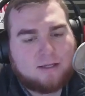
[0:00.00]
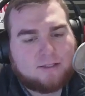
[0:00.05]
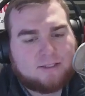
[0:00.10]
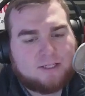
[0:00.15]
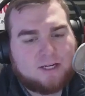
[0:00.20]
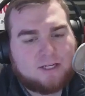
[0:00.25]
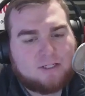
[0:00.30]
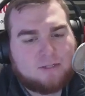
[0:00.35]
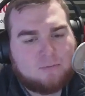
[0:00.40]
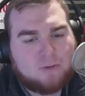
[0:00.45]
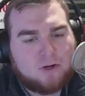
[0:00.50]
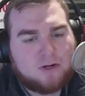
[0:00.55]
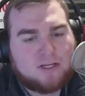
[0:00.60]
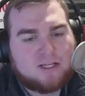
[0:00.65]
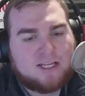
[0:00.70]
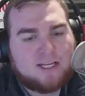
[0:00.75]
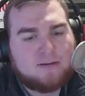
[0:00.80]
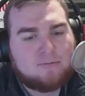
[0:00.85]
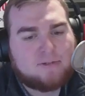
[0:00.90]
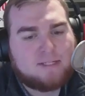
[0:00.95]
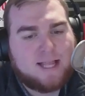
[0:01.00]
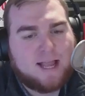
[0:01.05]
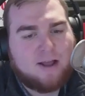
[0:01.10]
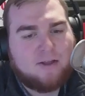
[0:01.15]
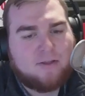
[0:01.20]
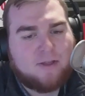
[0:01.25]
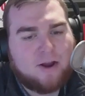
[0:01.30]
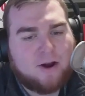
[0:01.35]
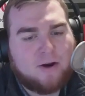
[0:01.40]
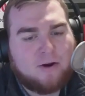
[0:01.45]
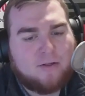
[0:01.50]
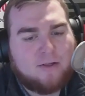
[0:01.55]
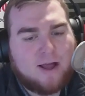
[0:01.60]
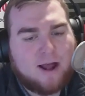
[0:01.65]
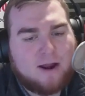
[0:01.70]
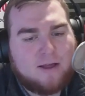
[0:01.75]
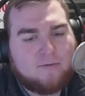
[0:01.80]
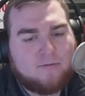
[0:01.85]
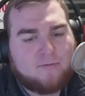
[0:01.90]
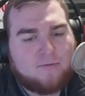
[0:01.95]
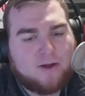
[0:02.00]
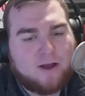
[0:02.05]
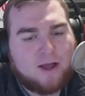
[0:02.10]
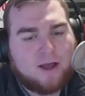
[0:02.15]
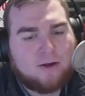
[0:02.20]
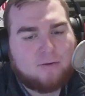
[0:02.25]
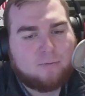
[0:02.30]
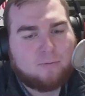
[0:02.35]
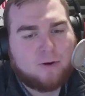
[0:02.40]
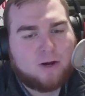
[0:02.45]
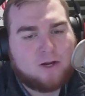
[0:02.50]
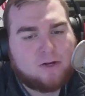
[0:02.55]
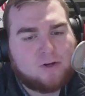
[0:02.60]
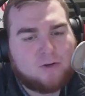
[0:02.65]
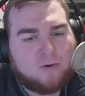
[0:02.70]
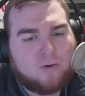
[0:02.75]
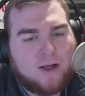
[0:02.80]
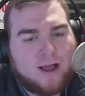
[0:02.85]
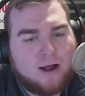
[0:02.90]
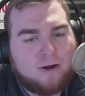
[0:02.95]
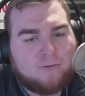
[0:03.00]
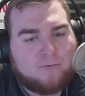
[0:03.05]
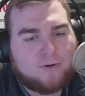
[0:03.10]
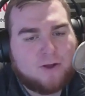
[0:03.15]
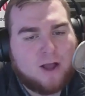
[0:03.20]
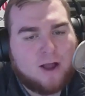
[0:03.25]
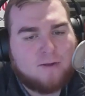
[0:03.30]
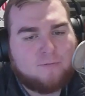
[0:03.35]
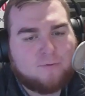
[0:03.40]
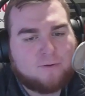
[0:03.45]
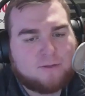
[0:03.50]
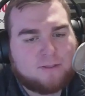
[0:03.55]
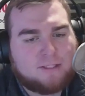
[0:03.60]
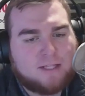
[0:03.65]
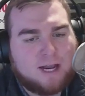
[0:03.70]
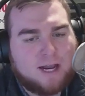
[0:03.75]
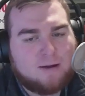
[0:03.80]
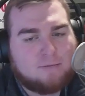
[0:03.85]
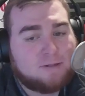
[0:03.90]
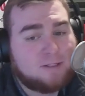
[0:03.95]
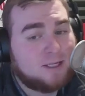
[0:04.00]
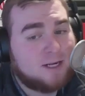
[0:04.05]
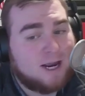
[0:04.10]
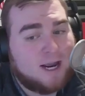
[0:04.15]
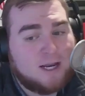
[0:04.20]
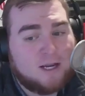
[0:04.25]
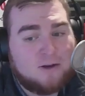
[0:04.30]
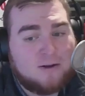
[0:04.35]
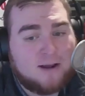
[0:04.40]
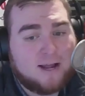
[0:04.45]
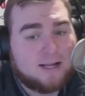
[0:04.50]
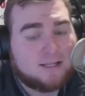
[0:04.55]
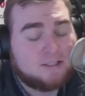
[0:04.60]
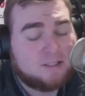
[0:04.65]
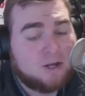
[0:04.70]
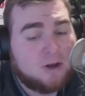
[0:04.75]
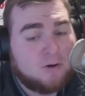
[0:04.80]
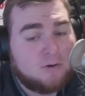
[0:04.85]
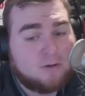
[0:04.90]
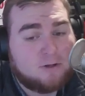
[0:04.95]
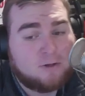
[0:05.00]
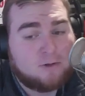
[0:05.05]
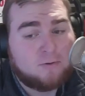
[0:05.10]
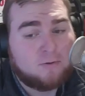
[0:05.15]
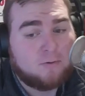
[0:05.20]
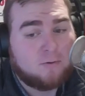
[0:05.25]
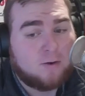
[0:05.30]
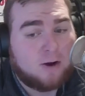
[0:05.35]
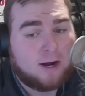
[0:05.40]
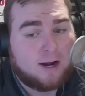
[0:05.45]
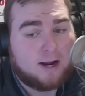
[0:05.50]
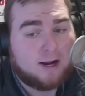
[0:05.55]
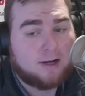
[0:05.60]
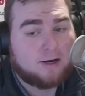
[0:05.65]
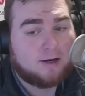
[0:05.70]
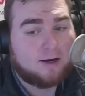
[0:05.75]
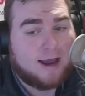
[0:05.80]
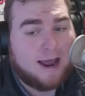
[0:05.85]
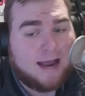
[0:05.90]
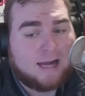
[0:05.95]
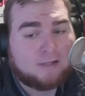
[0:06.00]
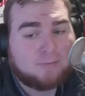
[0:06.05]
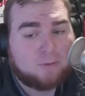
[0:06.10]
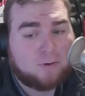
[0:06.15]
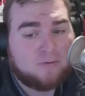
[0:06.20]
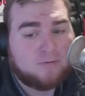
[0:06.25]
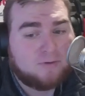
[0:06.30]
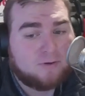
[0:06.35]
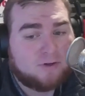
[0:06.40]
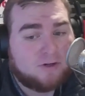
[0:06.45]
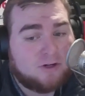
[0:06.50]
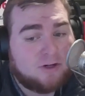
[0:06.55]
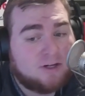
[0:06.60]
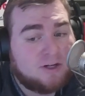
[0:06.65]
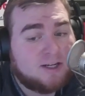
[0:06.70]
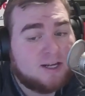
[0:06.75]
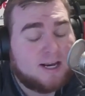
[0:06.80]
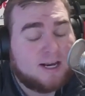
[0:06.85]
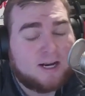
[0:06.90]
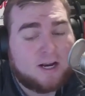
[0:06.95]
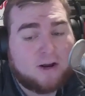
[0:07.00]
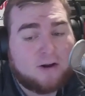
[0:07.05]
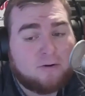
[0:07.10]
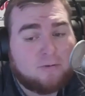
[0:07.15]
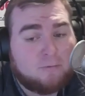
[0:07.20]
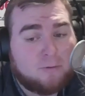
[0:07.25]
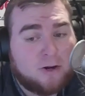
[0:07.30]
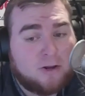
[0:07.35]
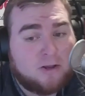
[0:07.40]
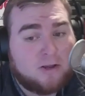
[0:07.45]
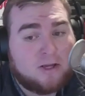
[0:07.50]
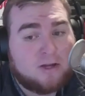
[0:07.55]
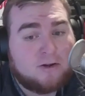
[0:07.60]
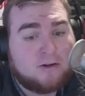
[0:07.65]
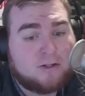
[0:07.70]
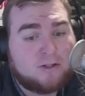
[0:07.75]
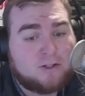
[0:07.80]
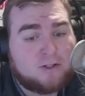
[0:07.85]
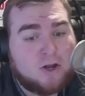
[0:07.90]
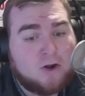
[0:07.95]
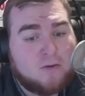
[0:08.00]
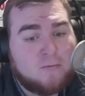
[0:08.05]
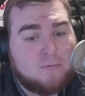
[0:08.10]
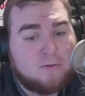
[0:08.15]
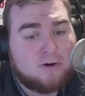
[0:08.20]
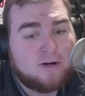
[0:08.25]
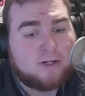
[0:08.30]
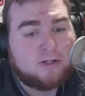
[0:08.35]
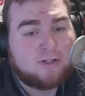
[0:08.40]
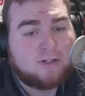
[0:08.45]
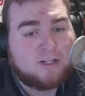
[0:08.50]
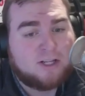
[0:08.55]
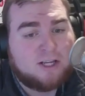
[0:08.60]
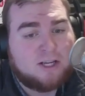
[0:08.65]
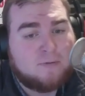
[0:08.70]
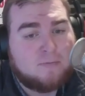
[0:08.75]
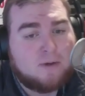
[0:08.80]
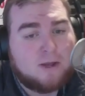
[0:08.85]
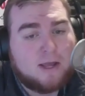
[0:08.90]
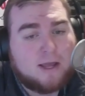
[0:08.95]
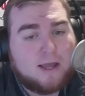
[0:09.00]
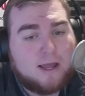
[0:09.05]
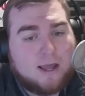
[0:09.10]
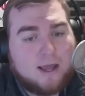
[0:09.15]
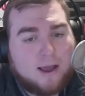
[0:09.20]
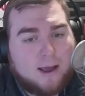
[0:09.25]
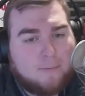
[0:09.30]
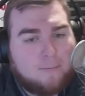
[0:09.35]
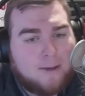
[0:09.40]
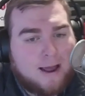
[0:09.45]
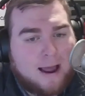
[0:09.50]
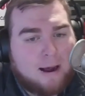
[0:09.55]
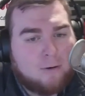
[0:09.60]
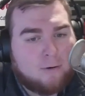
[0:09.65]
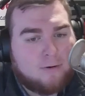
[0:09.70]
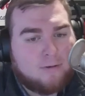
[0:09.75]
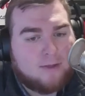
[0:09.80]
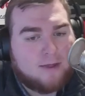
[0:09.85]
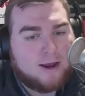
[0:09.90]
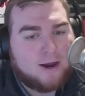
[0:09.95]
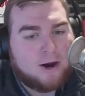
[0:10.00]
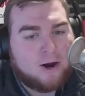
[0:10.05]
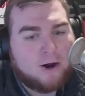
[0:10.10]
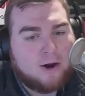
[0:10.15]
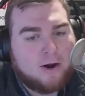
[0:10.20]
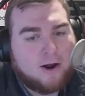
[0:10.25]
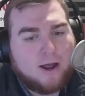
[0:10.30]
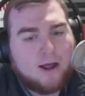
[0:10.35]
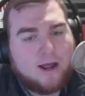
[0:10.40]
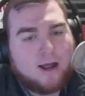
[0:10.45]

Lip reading: seeing some good teams down there, a lot of regional out-of-conference games. Tonight you guys go to Ashburn, Virginia, taking on a really good Stonebridge team, a power there.